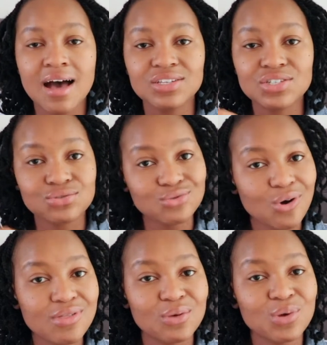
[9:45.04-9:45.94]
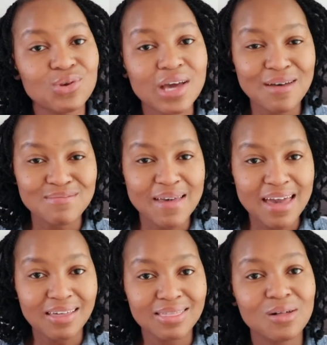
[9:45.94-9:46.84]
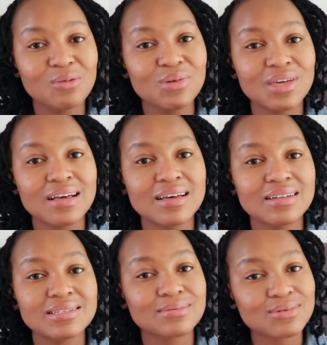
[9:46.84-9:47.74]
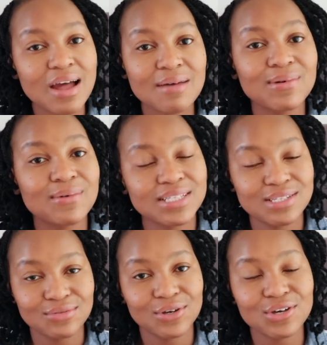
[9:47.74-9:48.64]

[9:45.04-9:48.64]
just know that when you come back, there'll be a subscriber waiting for